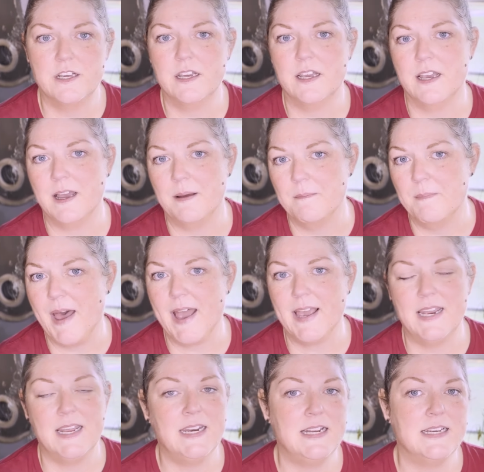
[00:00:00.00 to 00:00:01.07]
It could come back
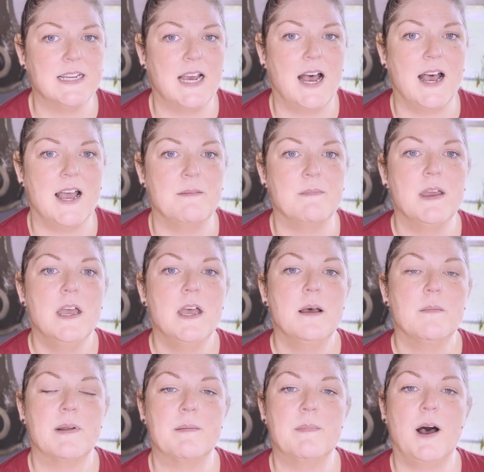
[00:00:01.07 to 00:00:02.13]
at any time,
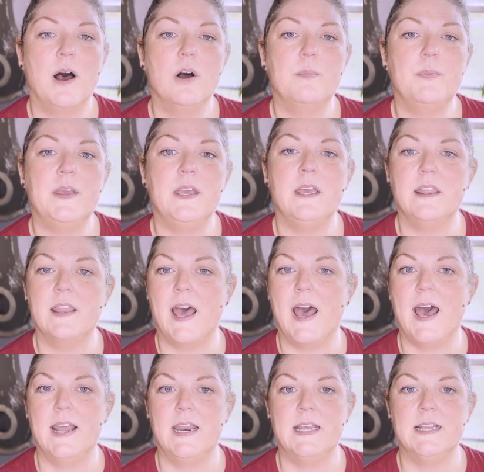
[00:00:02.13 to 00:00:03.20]
but I'm hoping
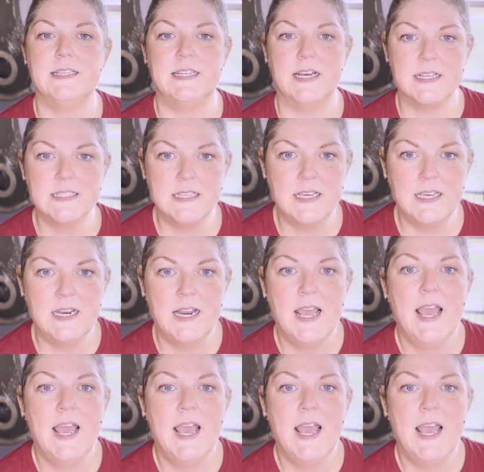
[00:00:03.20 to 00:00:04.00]
that it doesn't